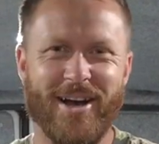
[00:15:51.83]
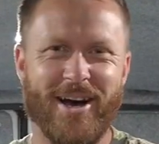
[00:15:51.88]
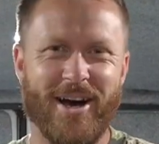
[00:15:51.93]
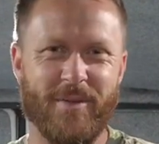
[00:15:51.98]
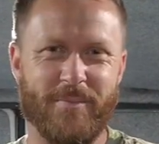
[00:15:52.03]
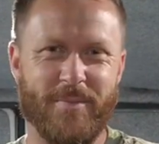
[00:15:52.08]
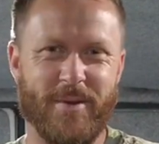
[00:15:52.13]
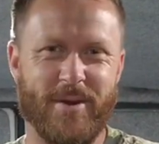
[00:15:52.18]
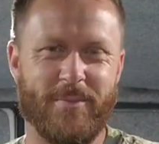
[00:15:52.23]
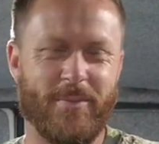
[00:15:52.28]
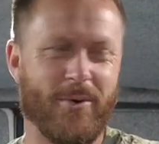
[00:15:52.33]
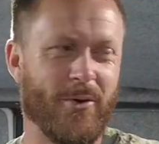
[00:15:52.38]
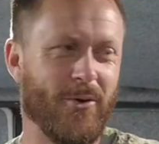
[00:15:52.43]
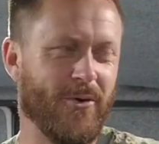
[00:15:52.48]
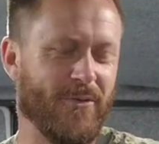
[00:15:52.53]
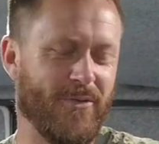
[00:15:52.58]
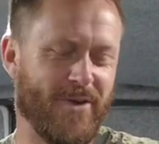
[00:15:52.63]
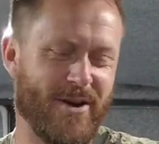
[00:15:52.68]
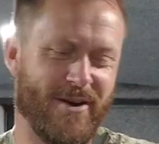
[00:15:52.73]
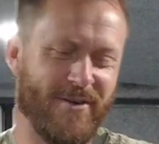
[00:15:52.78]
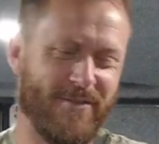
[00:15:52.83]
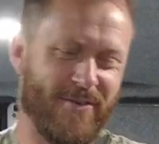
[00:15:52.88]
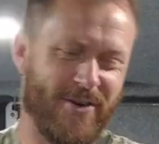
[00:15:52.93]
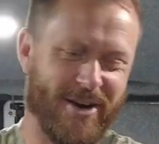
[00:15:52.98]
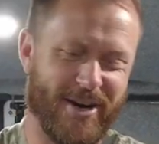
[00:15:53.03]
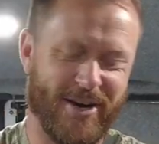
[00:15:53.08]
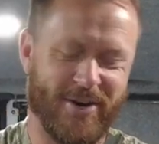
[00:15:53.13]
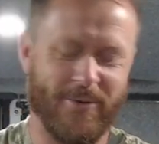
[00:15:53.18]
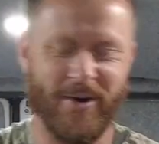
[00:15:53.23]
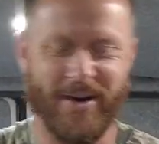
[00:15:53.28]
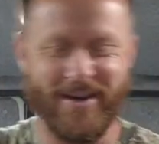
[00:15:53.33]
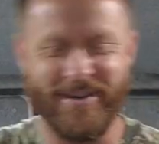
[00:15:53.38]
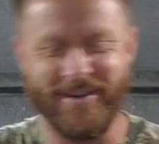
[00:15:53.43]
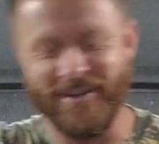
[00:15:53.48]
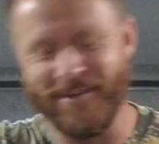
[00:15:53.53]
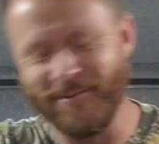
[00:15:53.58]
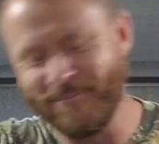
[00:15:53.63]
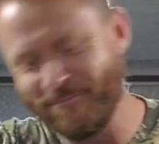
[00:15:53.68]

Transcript: I'd be poor very, very quickly.